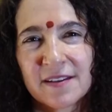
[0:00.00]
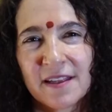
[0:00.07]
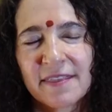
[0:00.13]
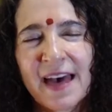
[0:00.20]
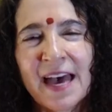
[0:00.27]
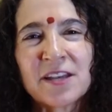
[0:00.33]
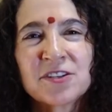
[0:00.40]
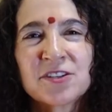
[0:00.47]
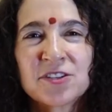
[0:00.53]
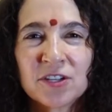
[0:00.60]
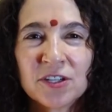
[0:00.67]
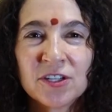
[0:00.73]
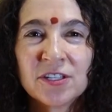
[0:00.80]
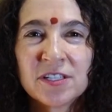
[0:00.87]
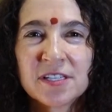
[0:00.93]
That
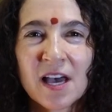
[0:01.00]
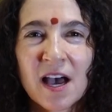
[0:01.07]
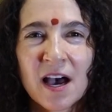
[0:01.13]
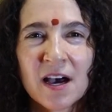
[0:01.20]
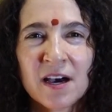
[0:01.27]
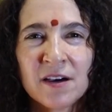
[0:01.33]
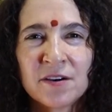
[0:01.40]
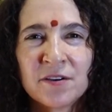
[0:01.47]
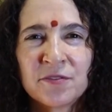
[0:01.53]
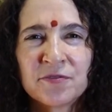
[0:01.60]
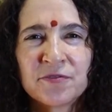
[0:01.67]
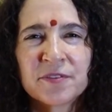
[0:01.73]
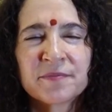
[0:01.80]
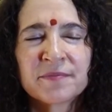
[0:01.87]
dirt of